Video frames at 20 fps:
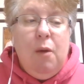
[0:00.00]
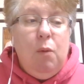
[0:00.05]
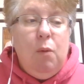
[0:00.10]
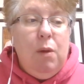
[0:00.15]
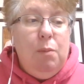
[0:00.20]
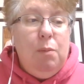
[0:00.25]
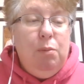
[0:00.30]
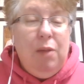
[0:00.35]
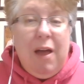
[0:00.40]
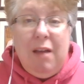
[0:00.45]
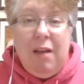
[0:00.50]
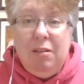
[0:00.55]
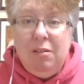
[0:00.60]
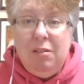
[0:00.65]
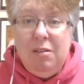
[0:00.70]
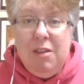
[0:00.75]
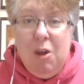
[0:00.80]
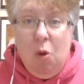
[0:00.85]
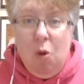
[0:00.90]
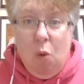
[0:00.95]
We
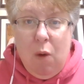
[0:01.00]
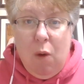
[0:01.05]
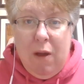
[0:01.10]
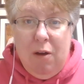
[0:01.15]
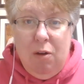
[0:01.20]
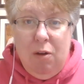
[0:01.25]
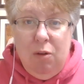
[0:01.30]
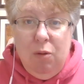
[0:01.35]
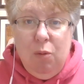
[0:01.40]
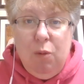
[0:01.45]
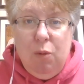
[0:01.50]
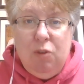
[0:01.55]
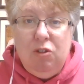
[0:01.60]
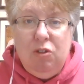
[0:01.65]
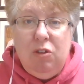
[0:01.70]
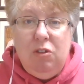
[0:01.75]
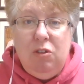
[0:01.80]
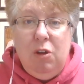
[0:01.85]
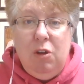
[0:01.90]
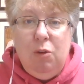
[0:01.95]
blessed the oil,
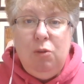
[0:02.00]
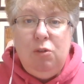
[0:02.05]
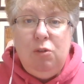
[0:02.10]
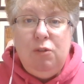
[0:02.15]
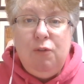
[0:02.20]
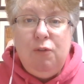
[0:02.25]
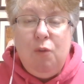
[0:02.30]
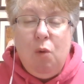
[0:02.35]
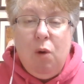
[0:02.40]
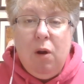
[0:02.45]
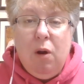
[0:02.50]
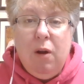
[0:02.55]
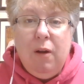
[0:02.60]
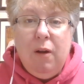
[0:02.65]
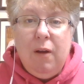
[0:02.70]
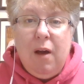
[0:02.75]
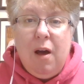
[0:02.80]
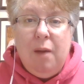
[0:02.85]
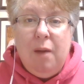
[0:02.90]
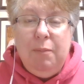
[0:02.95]
which is used for
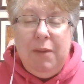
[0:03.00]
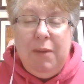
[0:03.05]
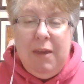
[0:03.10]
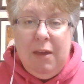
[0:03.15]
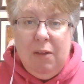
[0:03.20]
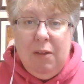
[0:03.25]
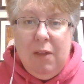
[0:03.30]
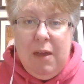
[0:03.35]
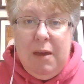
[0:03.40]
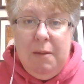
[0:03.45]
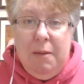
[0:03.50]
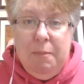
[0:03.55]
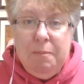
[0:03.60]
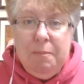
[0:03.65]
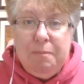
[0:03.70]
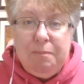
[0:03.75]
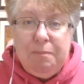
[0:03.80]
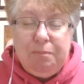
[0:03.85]
healing.